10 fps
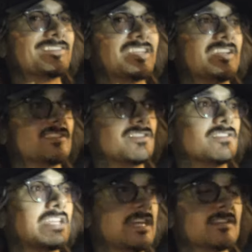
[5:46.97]
or 10, she
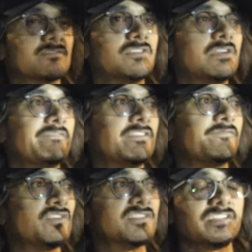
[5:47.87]
goes, "Hey, do you have any
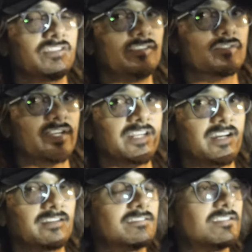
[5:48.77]
photos I can use right
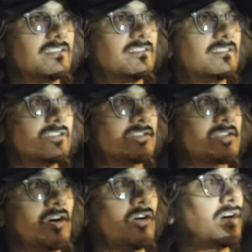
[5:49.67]
now?"
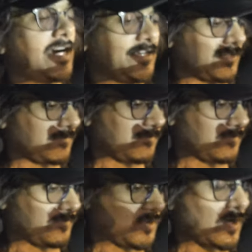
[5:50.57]
So I just
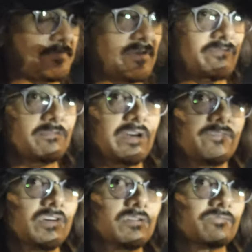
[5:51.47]
dropped them from my
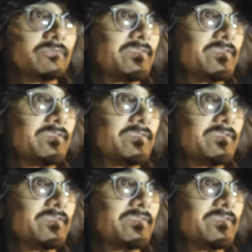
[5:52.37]
phone from